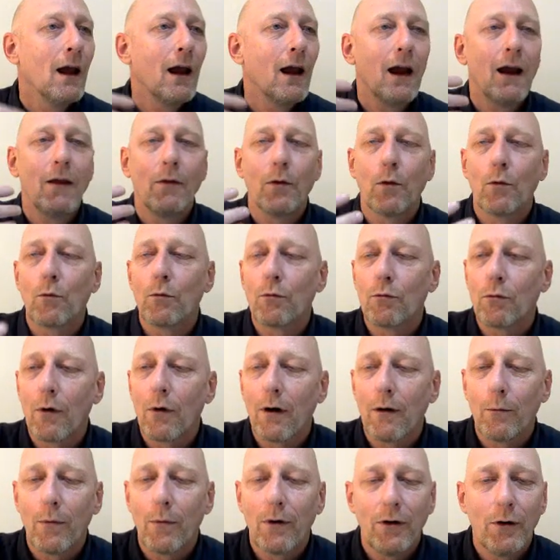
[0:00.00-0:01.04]

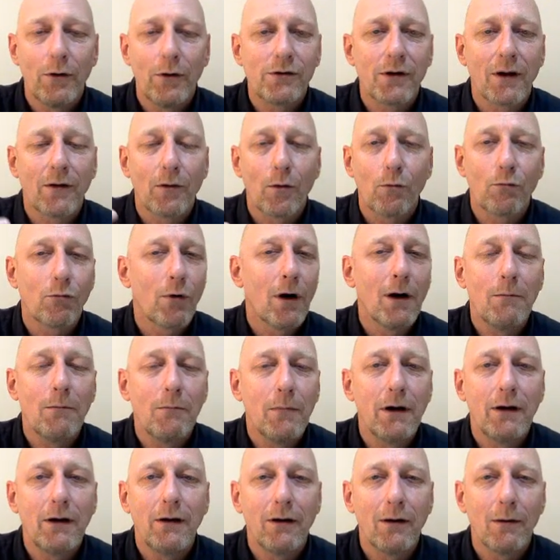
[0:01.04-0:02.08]
with using the right
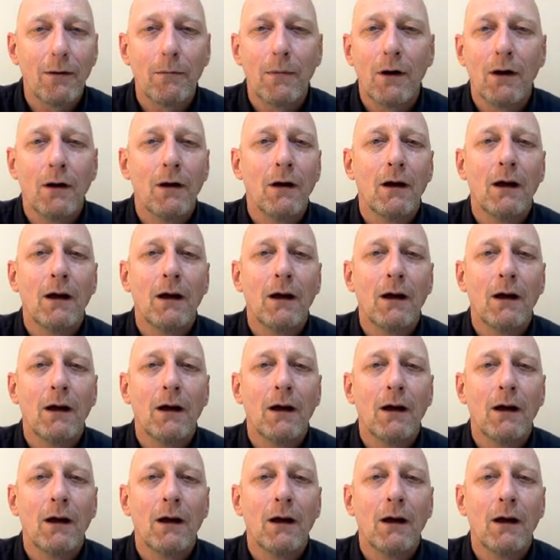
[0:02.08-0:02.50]
medium.